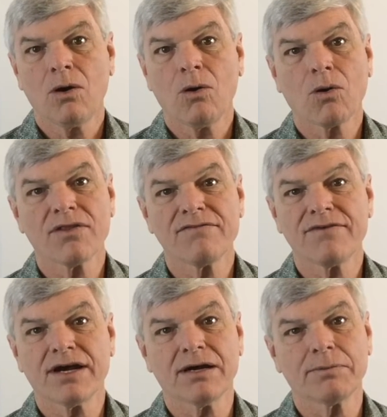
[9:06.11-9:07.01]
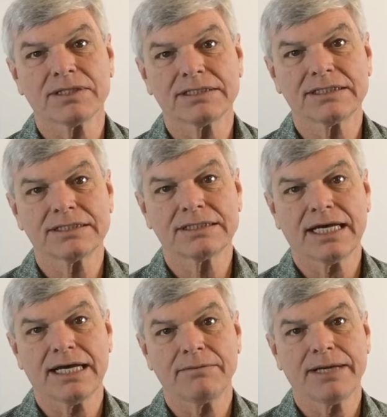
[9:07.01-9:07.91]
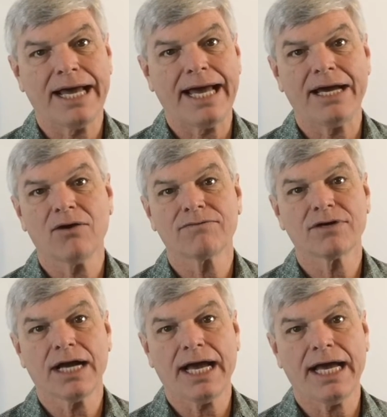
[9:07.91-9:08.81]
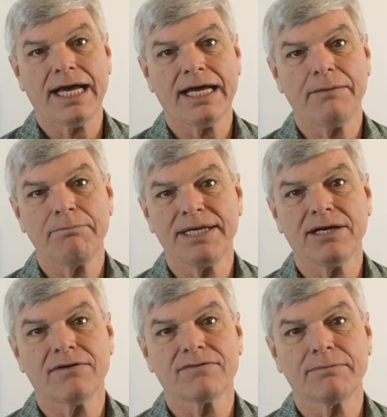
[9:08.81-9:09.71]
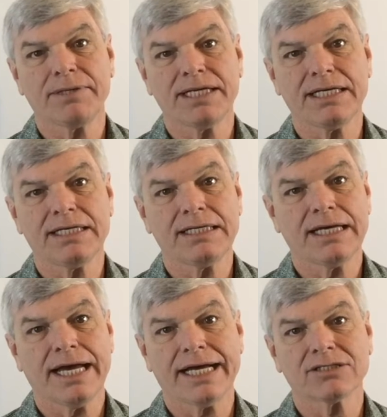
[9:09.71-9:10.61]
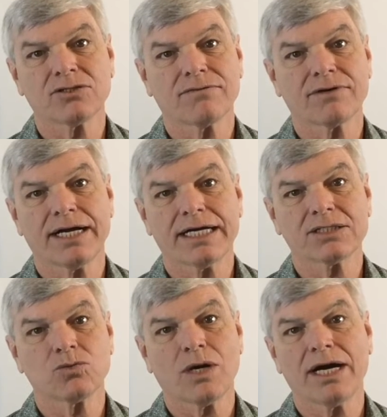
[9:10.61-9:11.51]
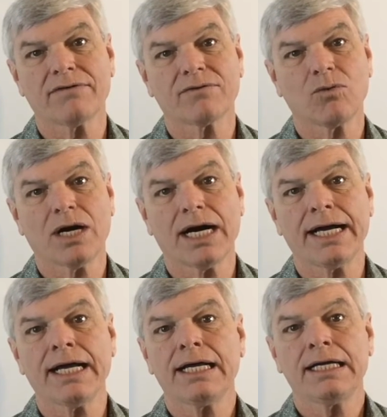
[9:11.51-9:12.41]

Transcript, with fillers: or the variable is the same, a over a, b over b, x over x, y over y,